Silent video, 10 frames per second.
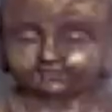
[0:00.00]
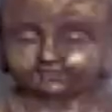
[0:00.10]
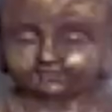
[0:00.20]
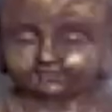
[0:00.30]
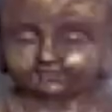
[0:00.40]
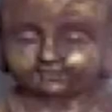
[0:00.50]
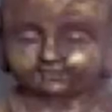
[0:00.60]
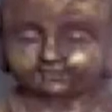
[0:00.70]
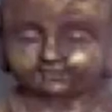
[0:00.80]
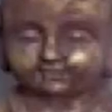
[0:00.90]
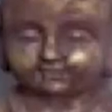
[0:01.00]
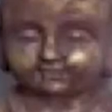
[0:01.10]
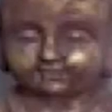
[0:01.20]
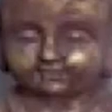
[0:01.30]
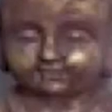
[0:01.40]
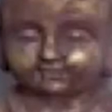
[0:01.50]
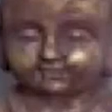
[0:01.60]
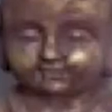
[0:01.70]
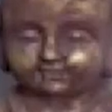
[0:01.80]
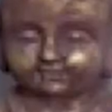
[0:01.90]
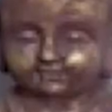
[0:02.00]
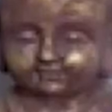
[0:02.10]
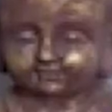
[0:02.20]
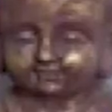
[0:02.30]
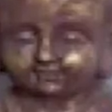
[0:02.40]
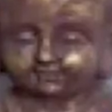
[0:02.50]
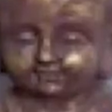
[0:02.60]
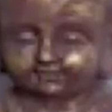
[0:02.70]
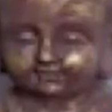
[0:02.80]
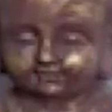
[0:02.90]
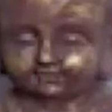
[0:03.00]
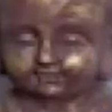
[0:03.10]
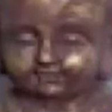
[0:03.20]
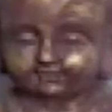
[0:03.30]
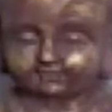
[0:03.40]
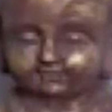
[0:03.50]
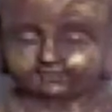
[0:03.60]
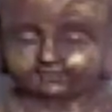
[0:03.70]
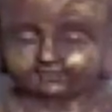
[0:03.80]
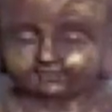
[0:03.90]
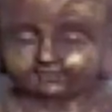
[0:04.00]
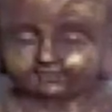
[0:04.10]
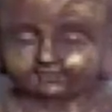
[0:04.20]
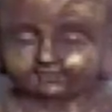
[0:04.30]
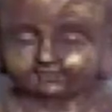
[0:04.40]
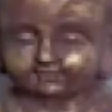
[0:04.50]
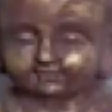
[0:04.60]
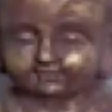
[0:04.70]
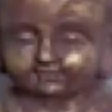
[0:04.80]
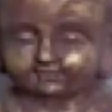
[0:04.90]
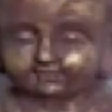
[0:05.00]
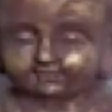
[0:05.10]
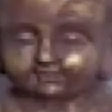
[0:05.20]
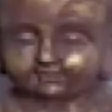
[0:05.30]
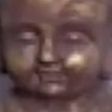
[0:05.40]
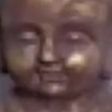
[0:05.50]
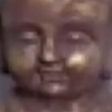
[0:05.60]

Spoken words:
The person shown says nothing.